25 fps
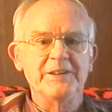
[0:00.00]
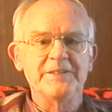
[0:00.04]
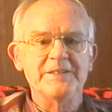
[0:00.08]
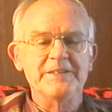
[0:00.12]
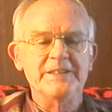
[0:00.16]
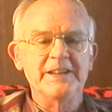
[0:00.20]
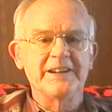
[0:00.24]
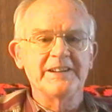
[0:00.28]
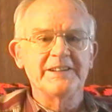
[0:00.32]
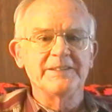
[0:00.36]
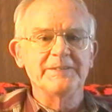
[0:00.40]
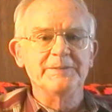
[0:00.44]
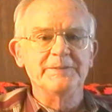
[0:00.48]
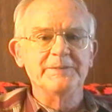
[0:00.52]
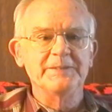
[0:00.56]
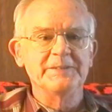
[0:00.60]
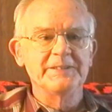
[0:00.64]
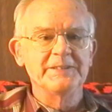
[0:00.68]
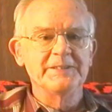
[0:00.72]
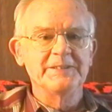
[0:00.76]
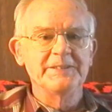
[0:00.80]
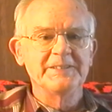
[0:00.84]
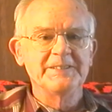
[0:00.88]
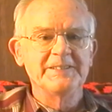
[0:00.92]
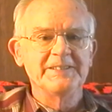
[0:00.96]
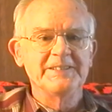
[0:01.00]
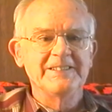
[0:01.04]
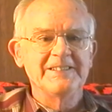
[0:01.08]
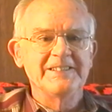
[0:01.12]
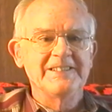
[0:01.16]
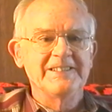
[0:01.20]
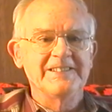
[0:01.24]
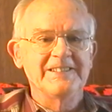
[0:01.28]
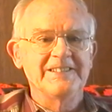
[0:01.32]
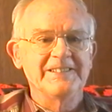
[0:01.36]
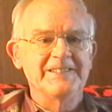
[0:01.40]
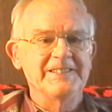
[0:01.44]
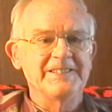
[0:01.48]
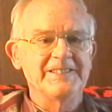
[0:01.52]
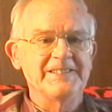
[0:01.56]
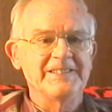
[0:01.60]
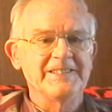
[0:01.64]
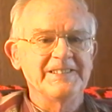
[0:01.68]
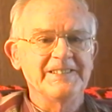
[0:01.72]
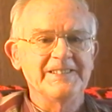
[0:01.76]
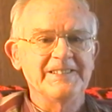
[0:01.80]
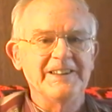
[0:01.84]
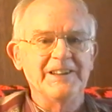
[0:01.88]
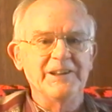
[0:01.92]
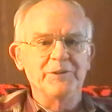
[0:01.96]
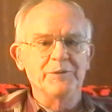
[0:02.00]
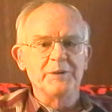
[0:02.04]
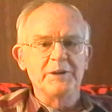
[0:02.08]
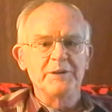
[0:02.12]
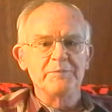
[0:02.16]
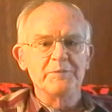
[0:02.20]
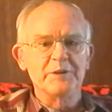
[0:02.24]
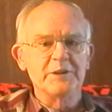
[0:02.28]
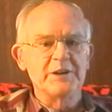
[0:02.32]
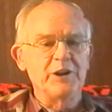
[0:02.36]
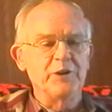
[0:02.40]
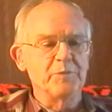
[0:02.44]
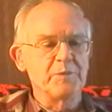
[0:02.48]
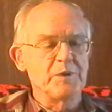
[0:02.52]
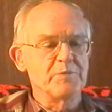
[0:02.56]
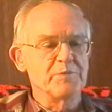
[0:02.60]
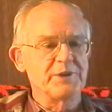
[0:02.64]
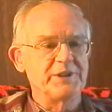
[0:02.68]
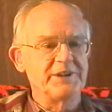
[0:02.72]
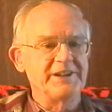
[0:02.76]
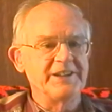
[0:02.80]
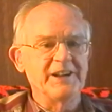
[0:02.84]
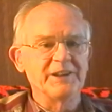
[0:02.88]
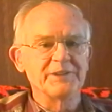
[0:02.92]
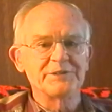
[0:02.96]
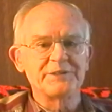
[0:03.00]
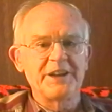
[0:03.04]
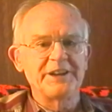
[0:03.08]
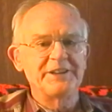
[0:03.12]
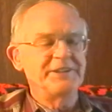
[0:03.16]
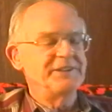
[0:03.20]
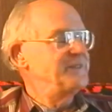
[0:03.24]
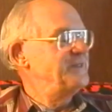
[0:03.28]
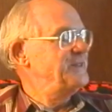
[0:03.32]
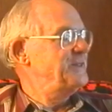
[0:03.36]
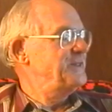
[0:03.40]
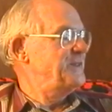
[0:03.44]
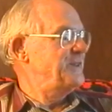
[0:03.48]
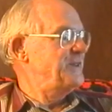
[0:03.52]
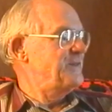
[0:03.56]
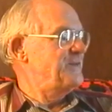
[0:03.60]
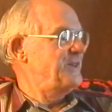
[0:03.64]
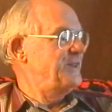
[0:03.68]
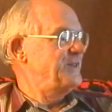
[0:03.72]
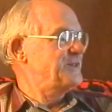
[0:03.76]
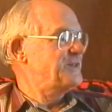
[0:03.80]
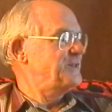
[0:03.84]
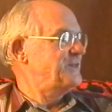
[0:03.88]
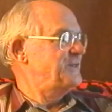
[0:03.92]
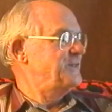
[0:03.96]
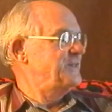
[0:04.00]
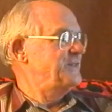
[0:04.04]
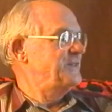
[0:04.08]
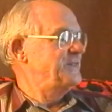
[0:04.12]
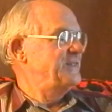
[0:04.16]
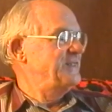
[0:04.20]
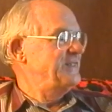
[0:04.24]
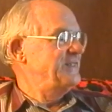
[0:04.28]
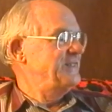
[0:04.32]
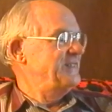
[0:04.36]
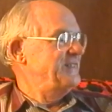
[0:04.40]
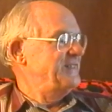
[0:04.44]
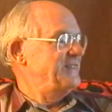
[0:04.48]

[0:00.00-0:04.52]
but nothing I can, don't, I don't remember any outstanding events of,